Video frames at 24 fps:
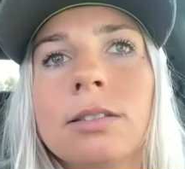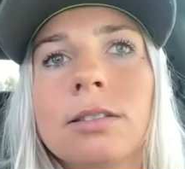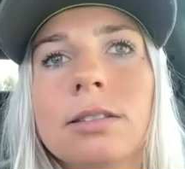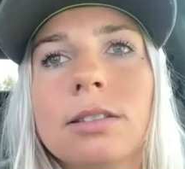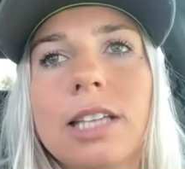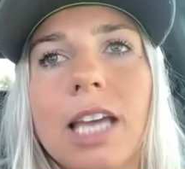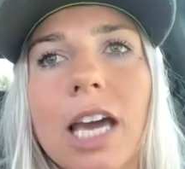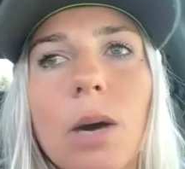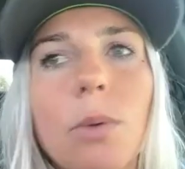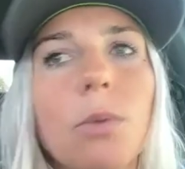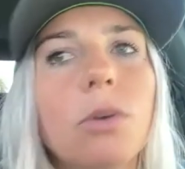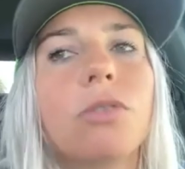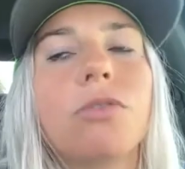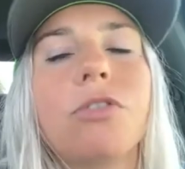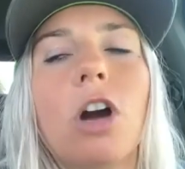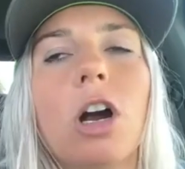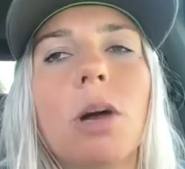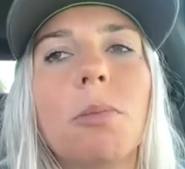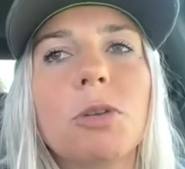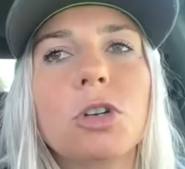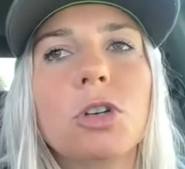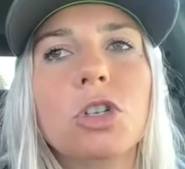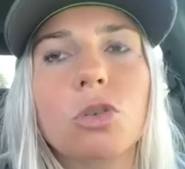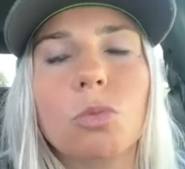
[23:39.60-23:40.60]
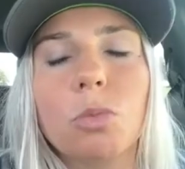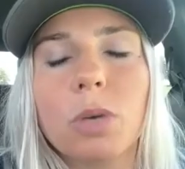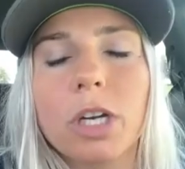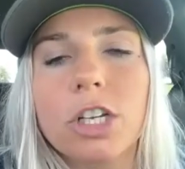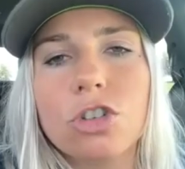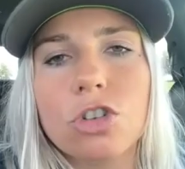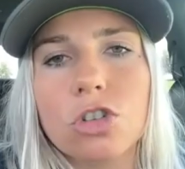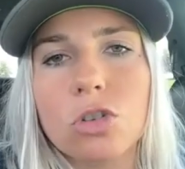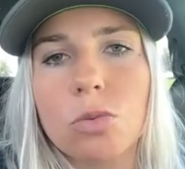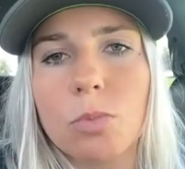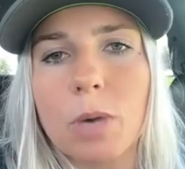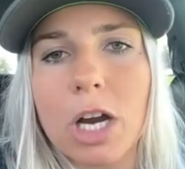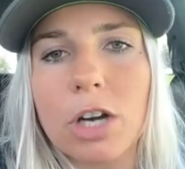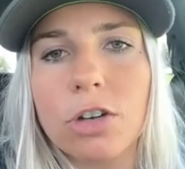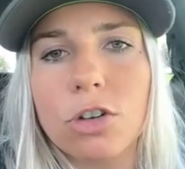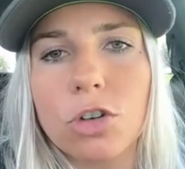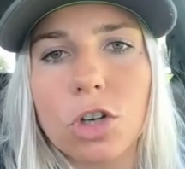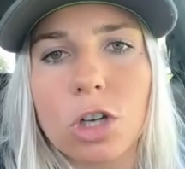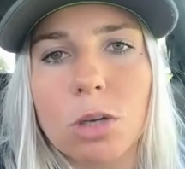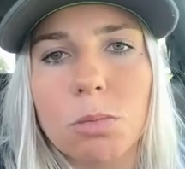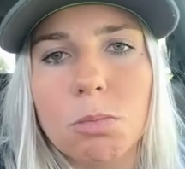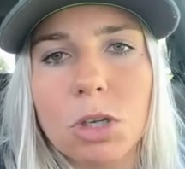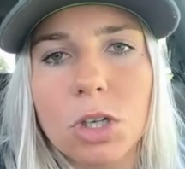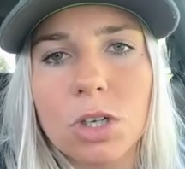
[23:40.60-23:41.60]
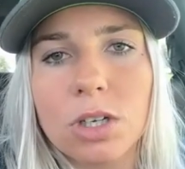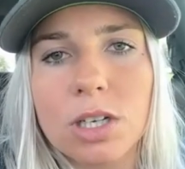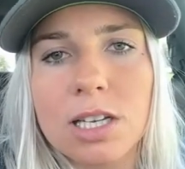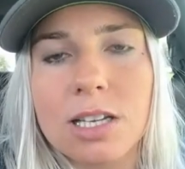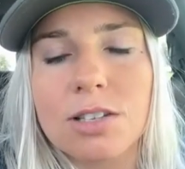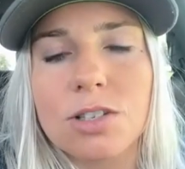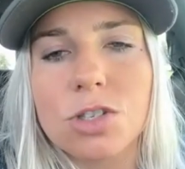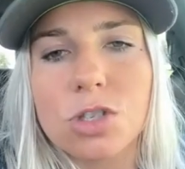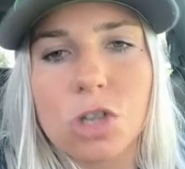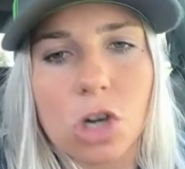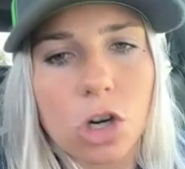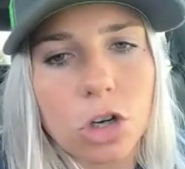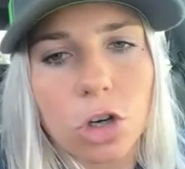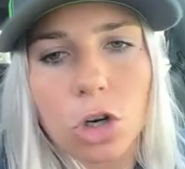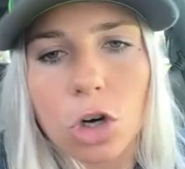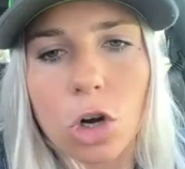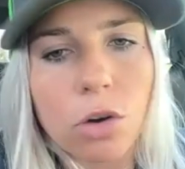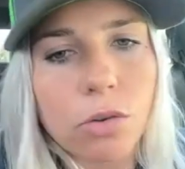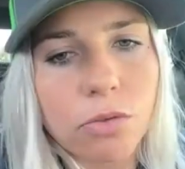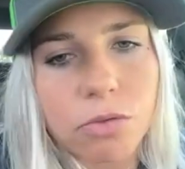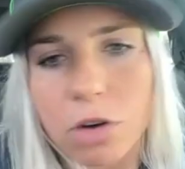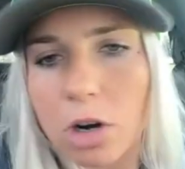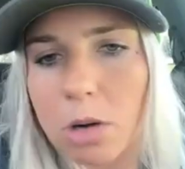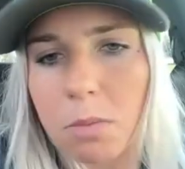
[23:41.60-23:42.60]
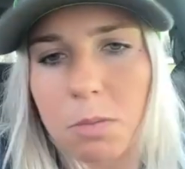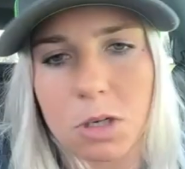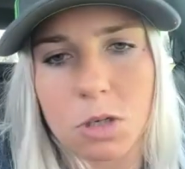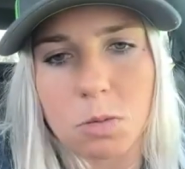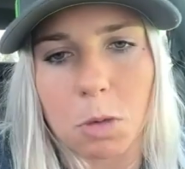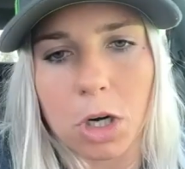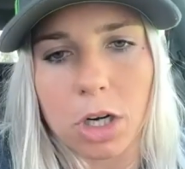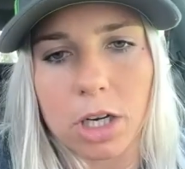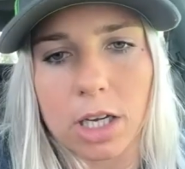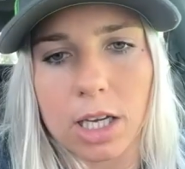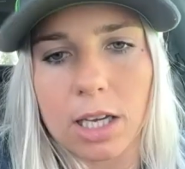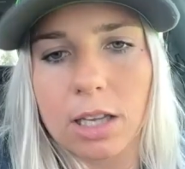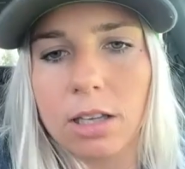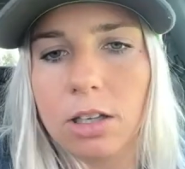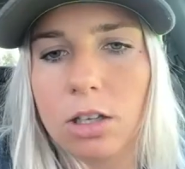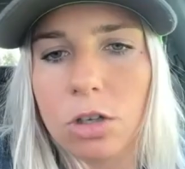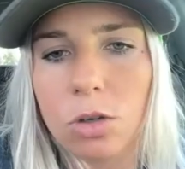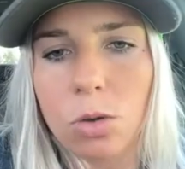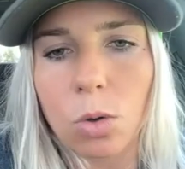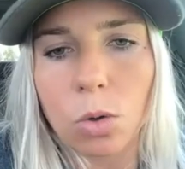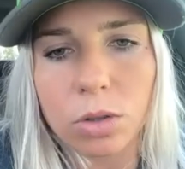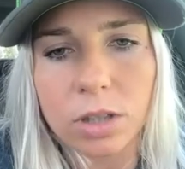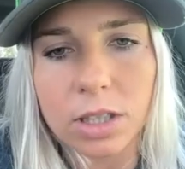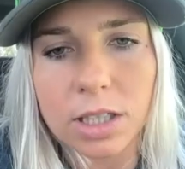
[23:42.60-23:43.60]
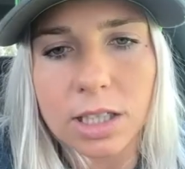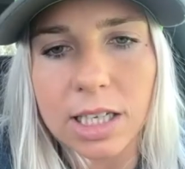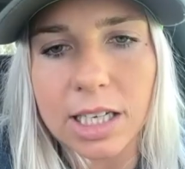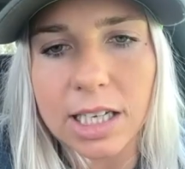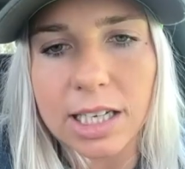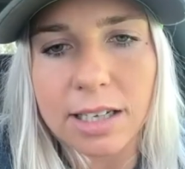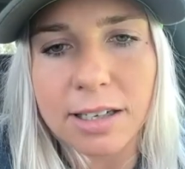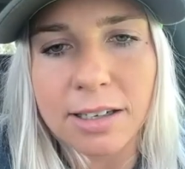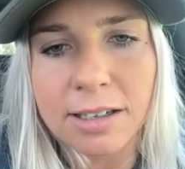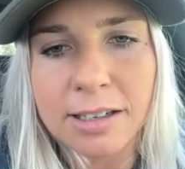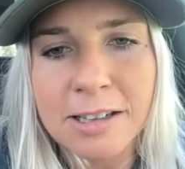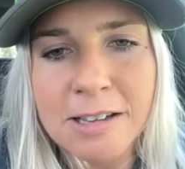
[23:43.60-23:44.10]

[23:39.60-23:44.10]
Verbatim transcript: get with farmers and ranchers around your community and start your own farmers market. You only need,